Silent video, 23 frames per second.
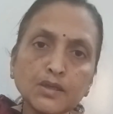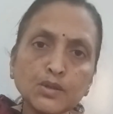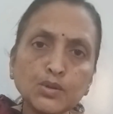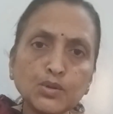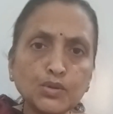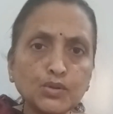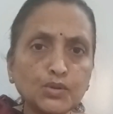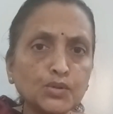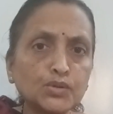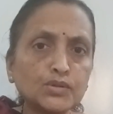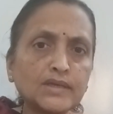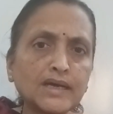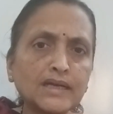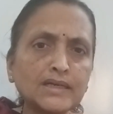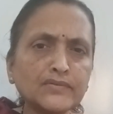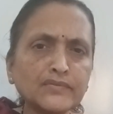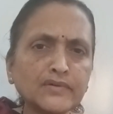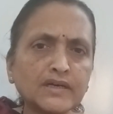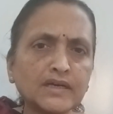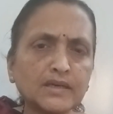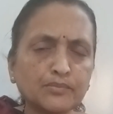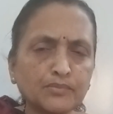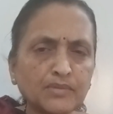to do that
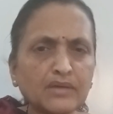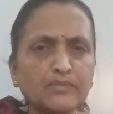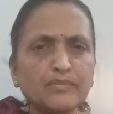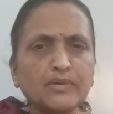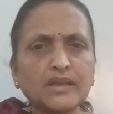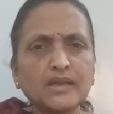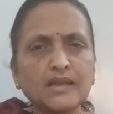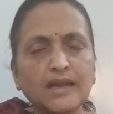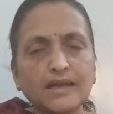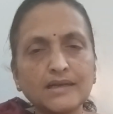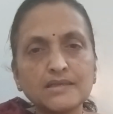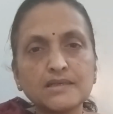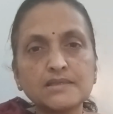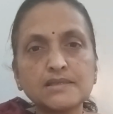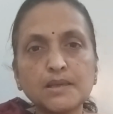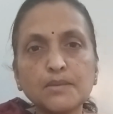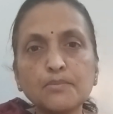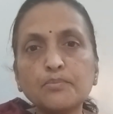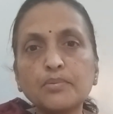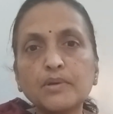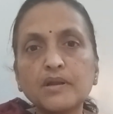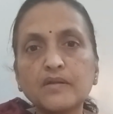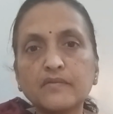work. Maybe that is a
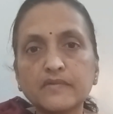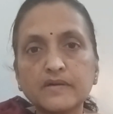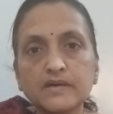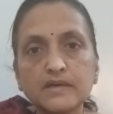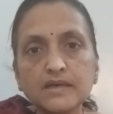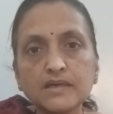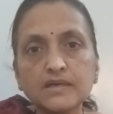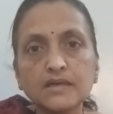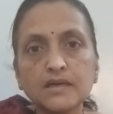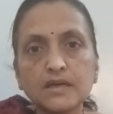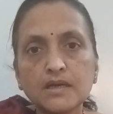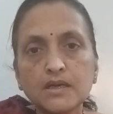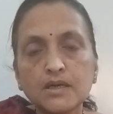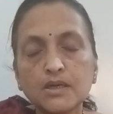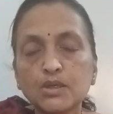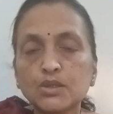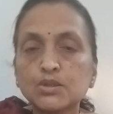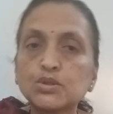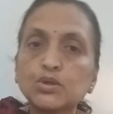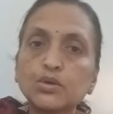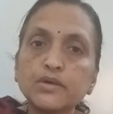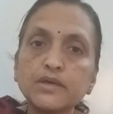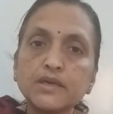simple work,
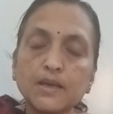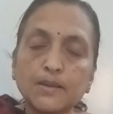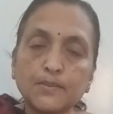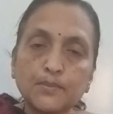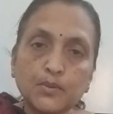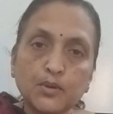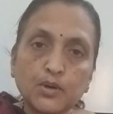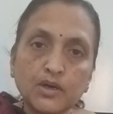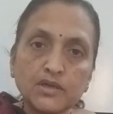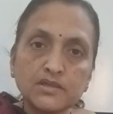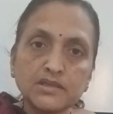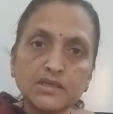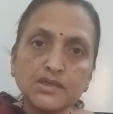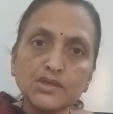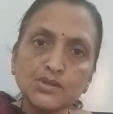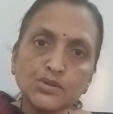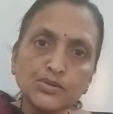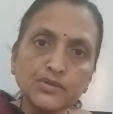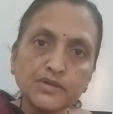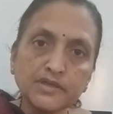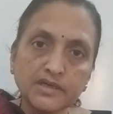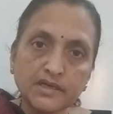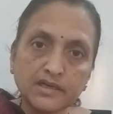so he appoints a
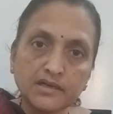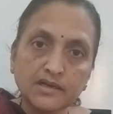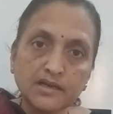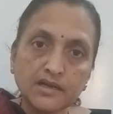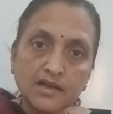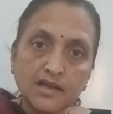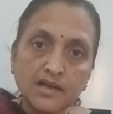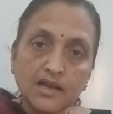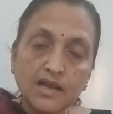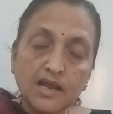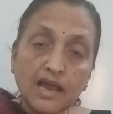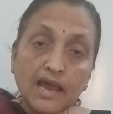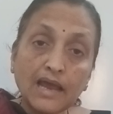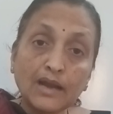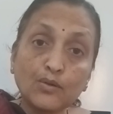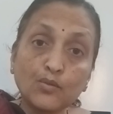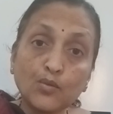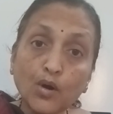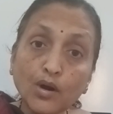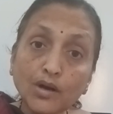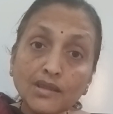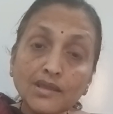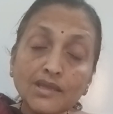junior. And
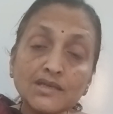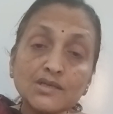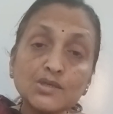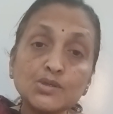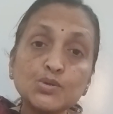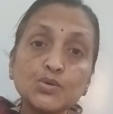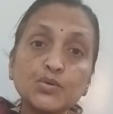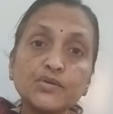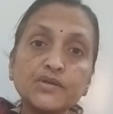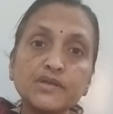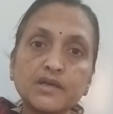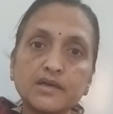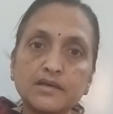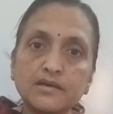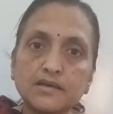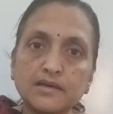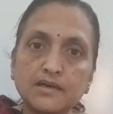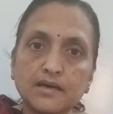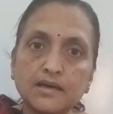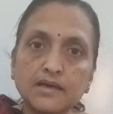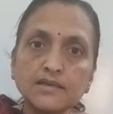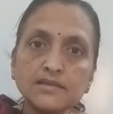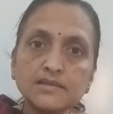what this junior
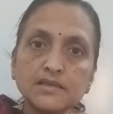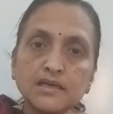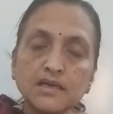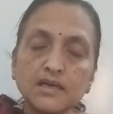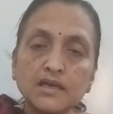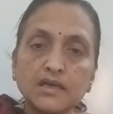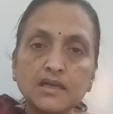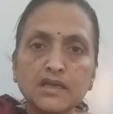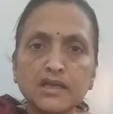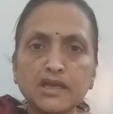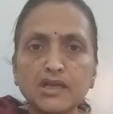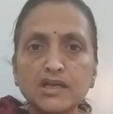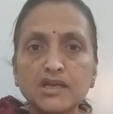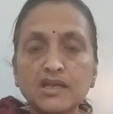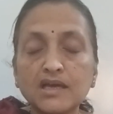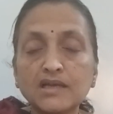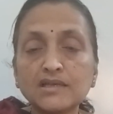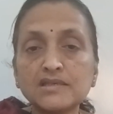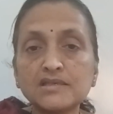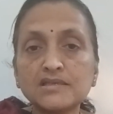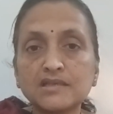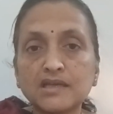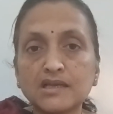does, he
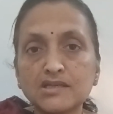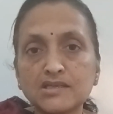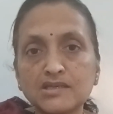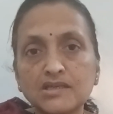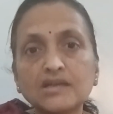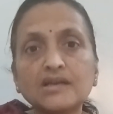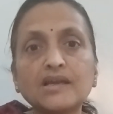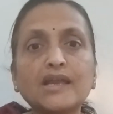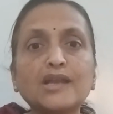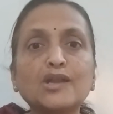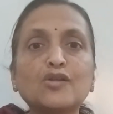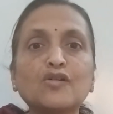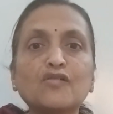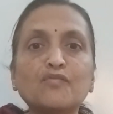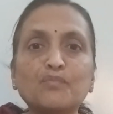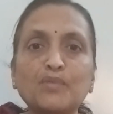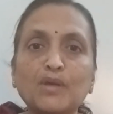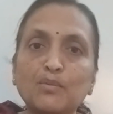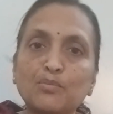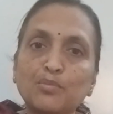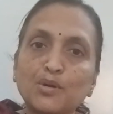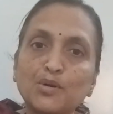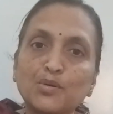does such a kind of
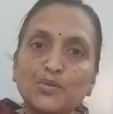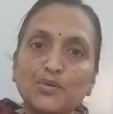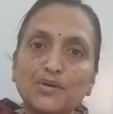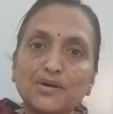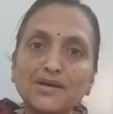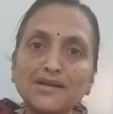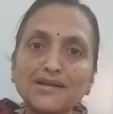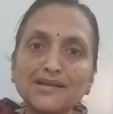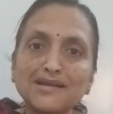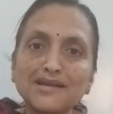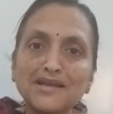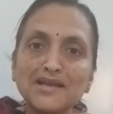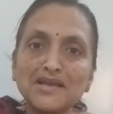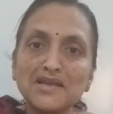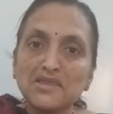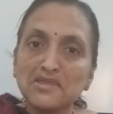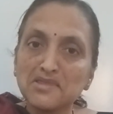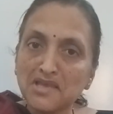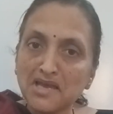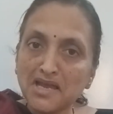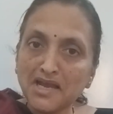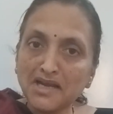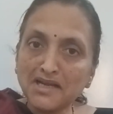paperwork
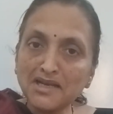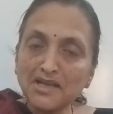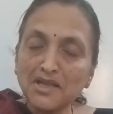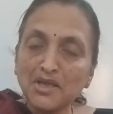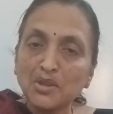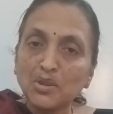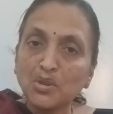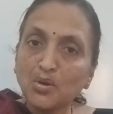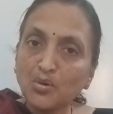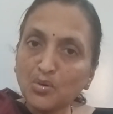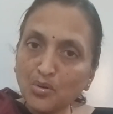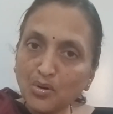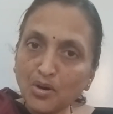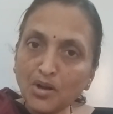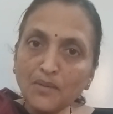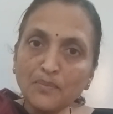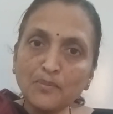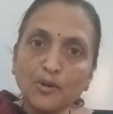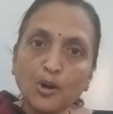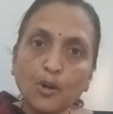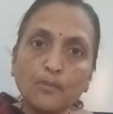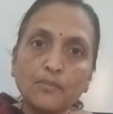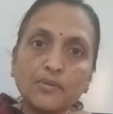that the whole
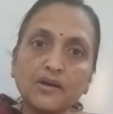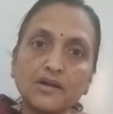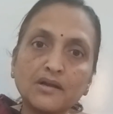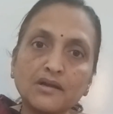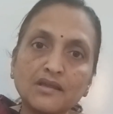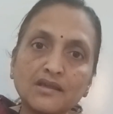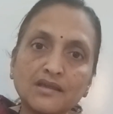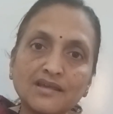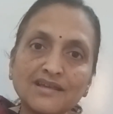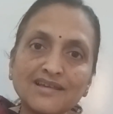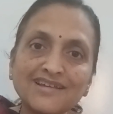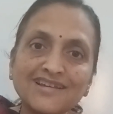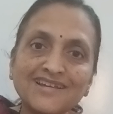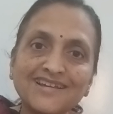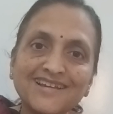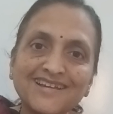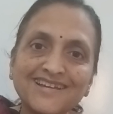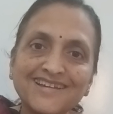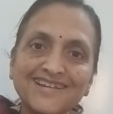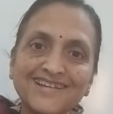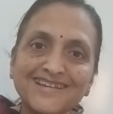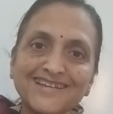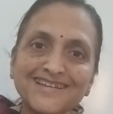property
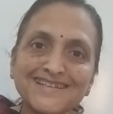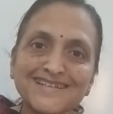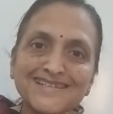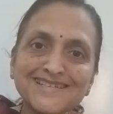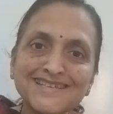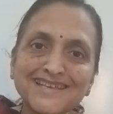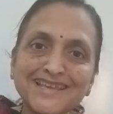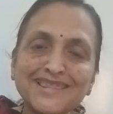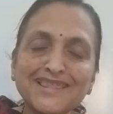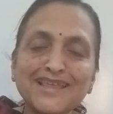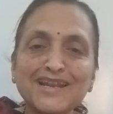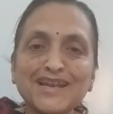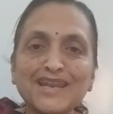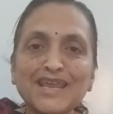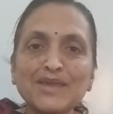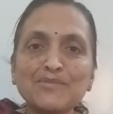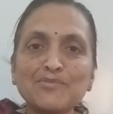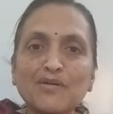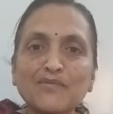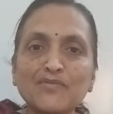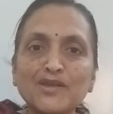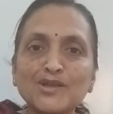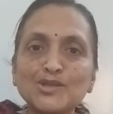is in the
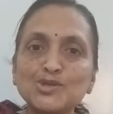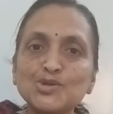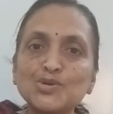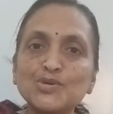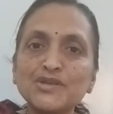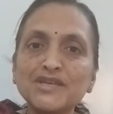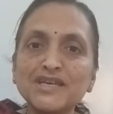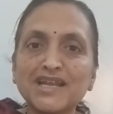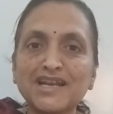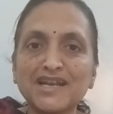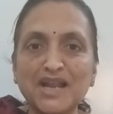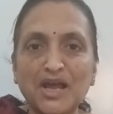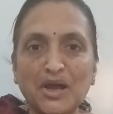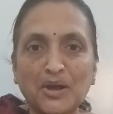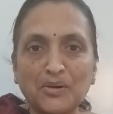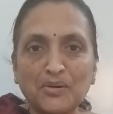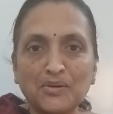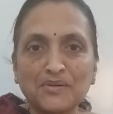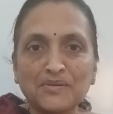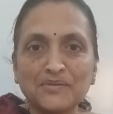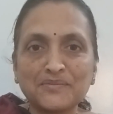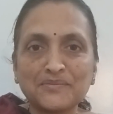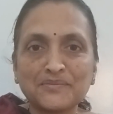name of the junior
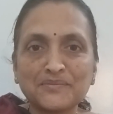now.